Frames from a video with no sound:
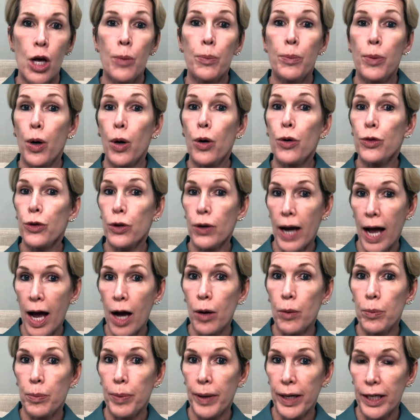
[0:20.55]
Both are
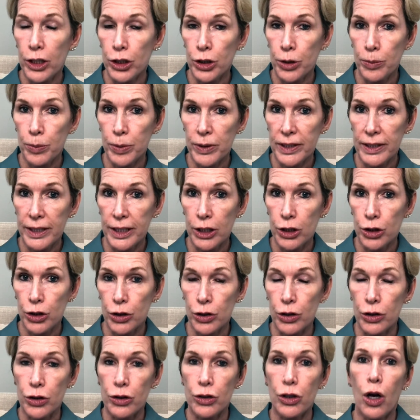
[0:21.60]
outpatient
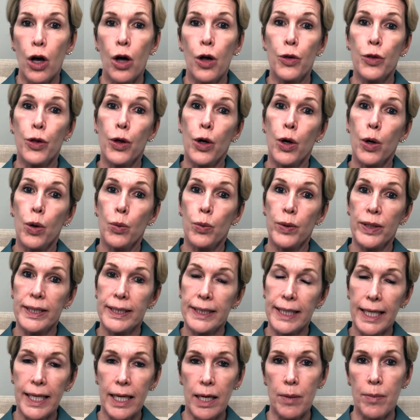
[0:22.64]
procedures, although with
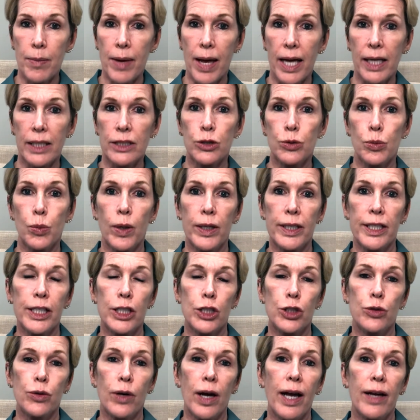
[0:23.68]
TMS, one
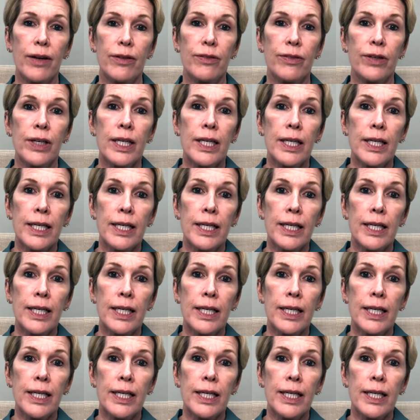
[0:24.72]
can drive